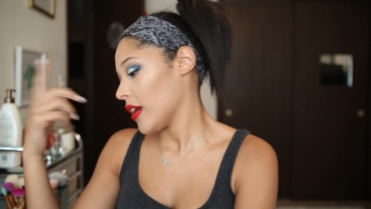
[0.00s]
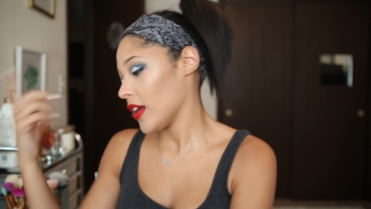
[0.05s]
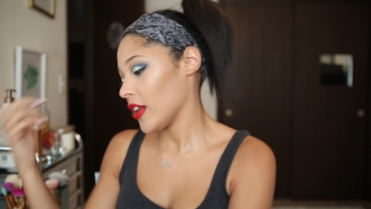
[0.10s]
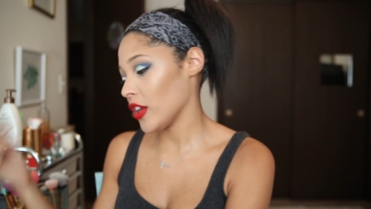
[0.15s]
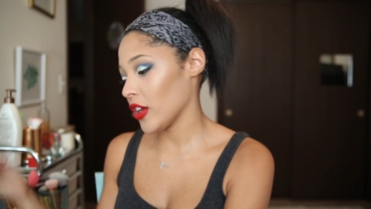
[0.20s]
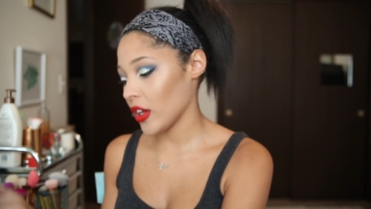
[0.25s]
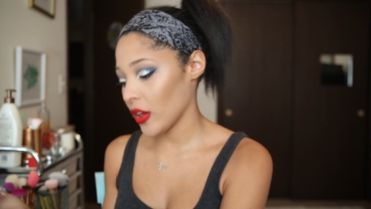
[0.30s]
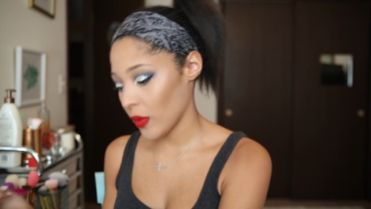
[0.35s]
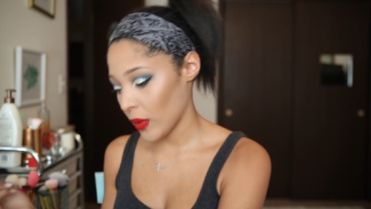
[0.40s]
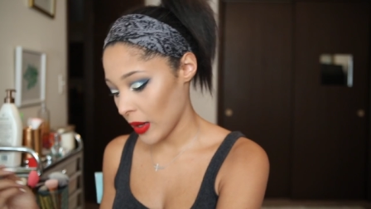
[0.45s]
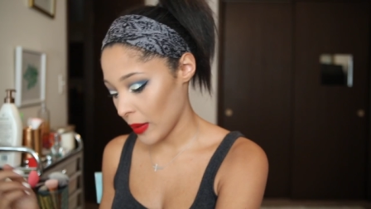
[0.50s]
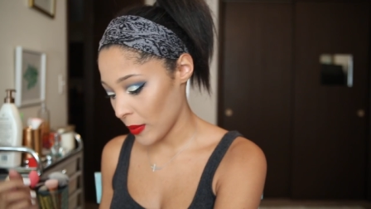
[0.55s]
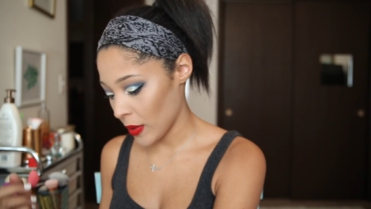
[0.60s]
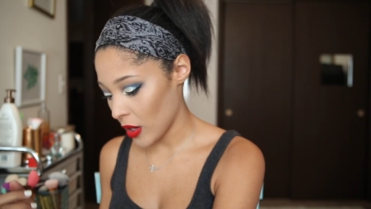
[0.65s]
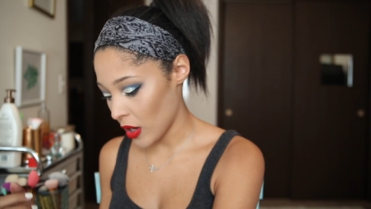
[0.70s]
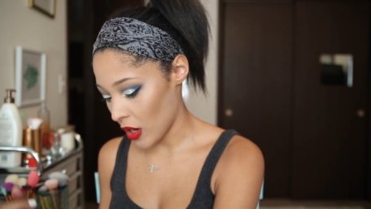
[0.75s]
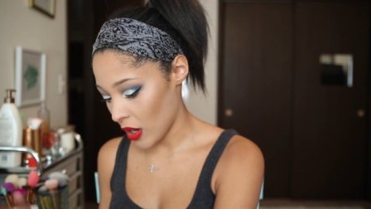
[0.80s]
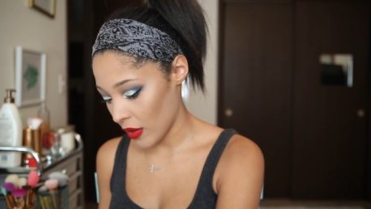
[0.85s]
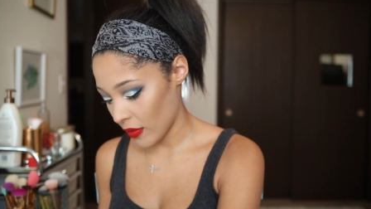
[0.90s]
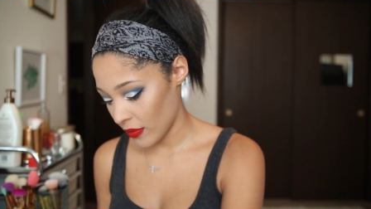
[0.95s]
and you can wipe it
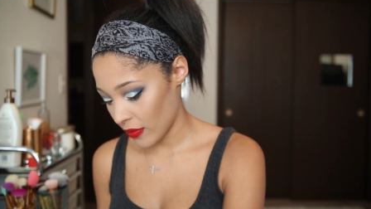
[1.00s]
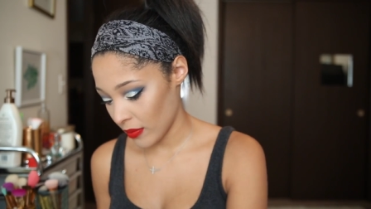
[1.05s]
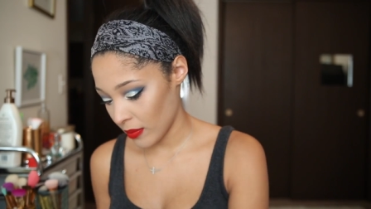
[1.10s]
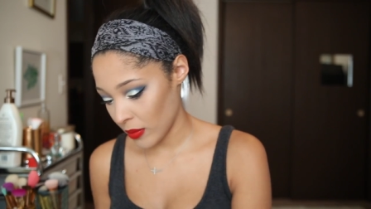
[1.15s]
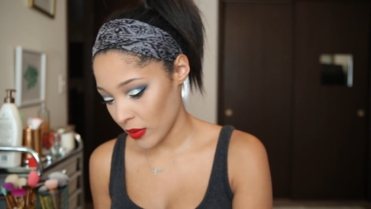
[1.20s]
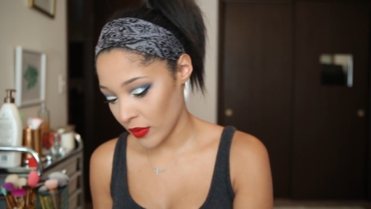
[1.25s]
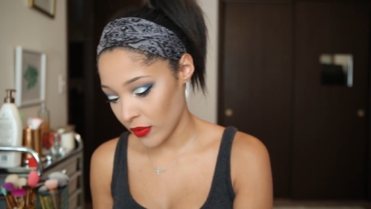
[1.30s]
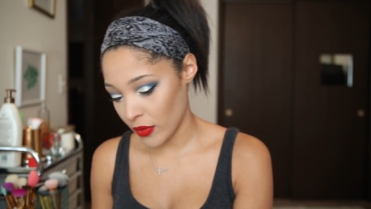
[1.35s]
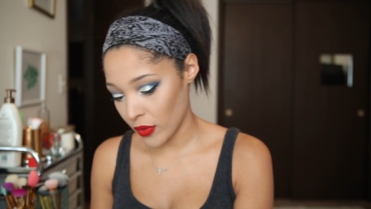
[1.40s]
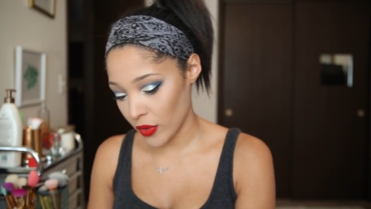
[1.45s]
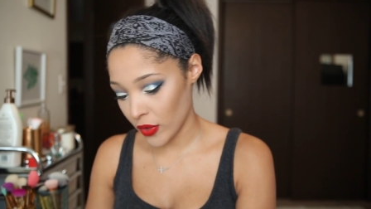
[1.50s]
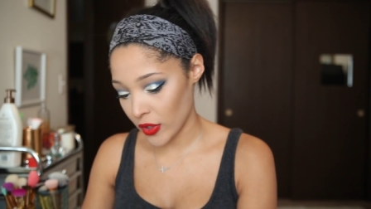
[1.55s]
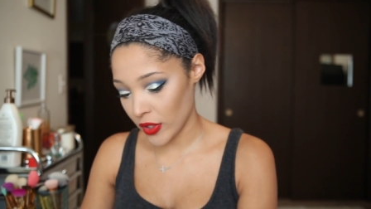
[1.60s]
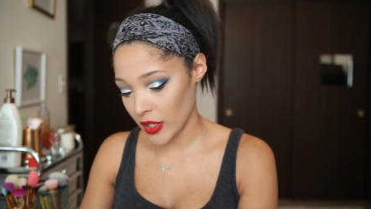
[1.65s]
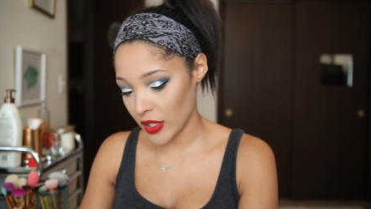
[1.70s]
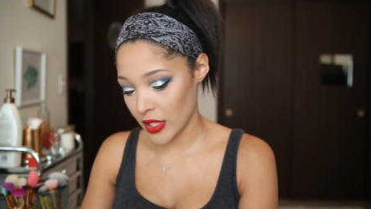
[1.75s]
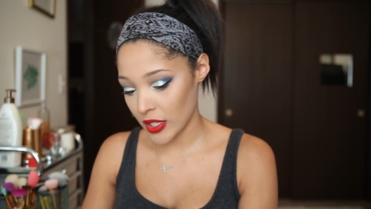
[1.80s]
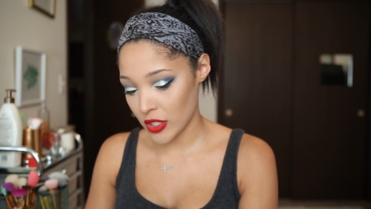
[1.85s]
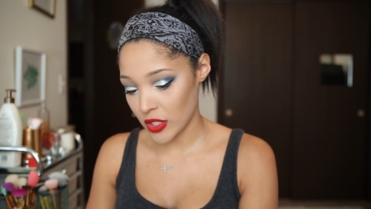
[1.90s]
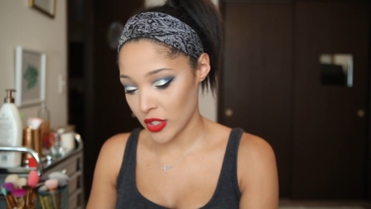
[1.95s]
off before
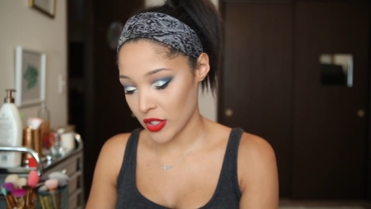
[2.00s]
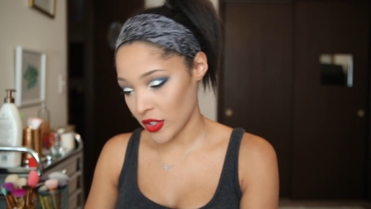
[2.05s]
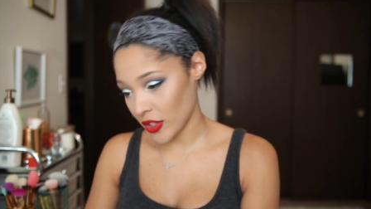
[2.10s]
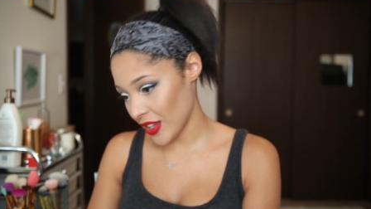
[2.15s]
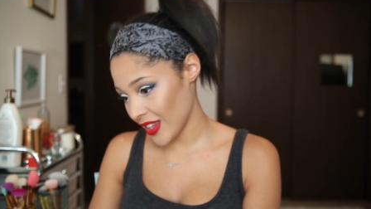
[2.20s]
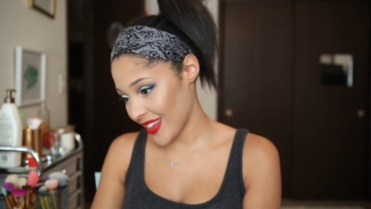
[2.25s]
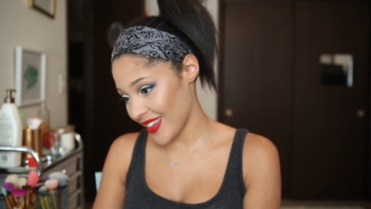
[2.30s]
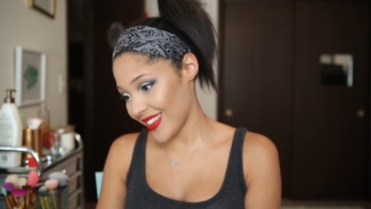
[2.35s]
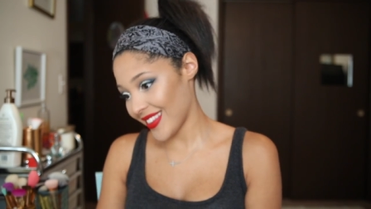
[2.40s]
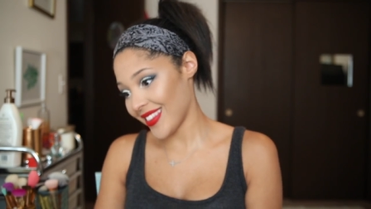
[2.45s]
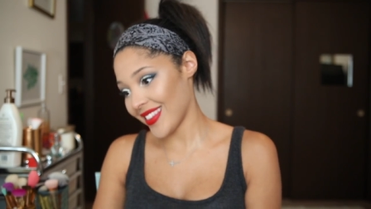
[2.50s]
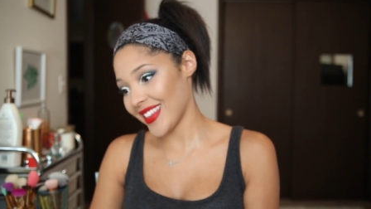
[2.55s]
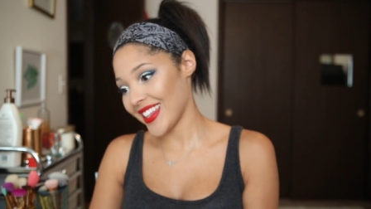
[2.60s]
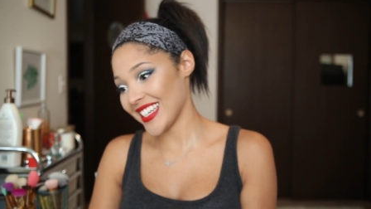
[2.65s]
it gets on your teeth.